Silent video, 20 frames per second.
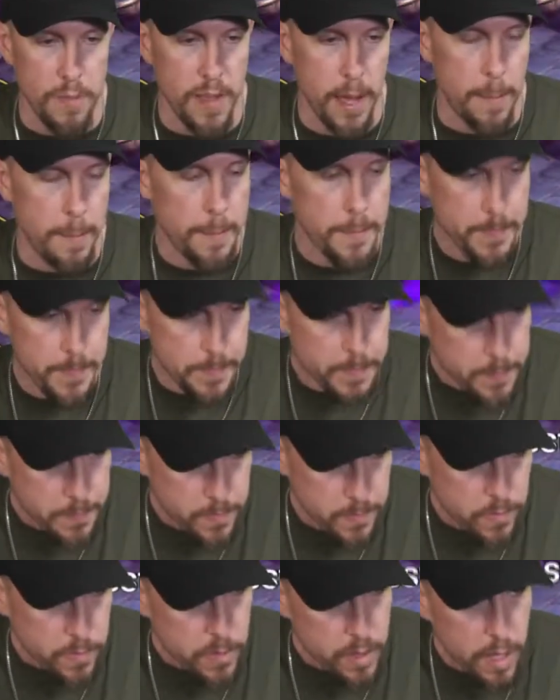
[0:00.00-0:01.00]
them.
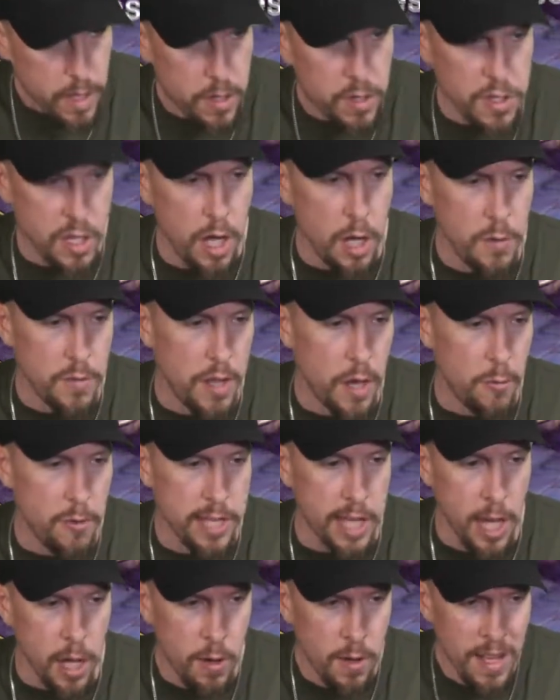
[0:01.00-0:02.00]
So there we
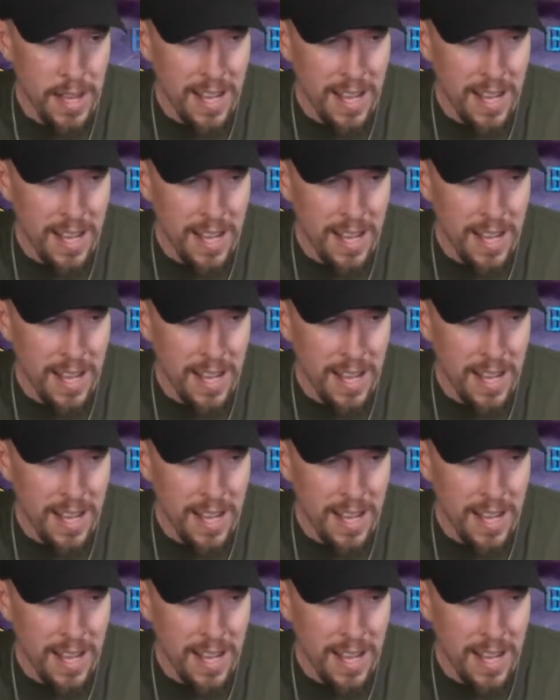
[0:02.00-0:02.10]
go.